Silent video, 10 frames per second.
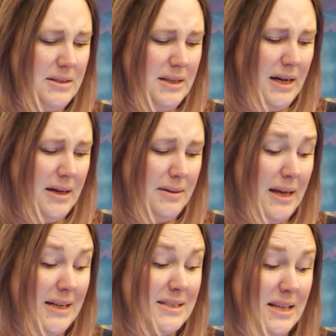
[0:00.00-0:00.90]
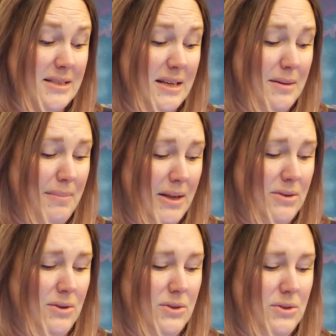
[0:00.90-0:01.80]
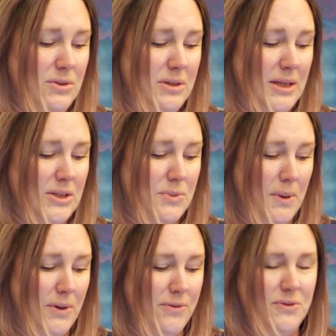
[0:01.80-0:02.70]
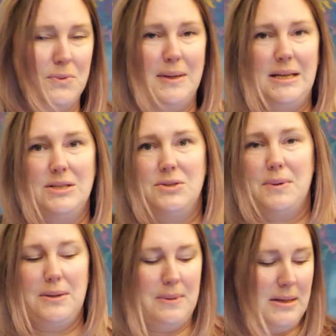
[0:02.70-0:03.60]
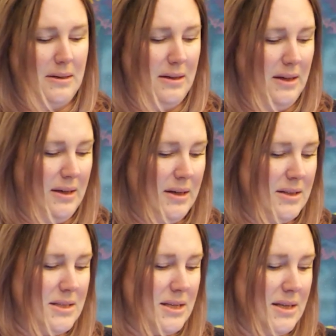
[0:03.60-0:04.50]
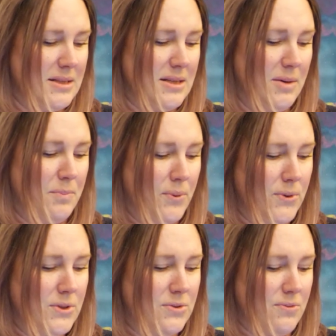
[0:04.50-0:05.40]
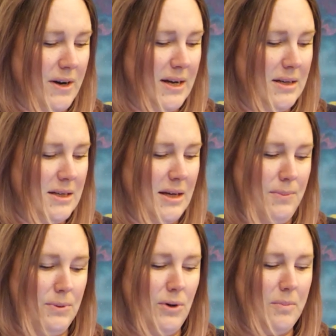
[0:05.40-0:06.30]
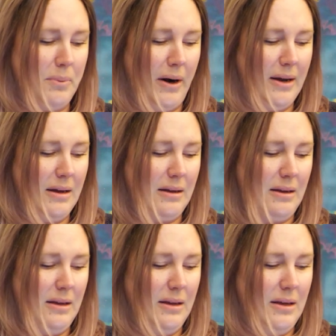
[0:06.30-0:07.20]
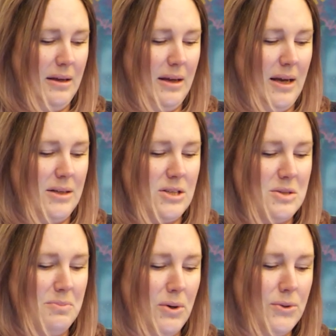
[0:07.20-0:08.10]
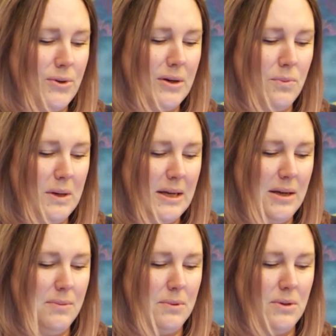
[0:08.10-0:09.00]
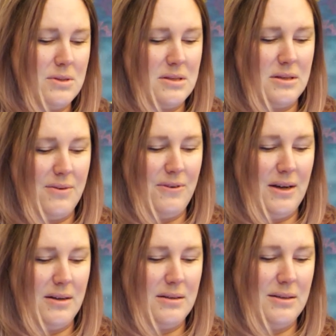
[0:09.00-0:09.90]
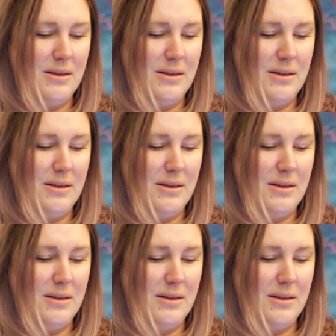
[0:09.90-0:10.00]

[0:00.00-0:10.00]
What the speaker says: and He says it in Matthew 12:20-21. It says, "A bruised reed He will not break, and a smouldering wick He will not snuff out,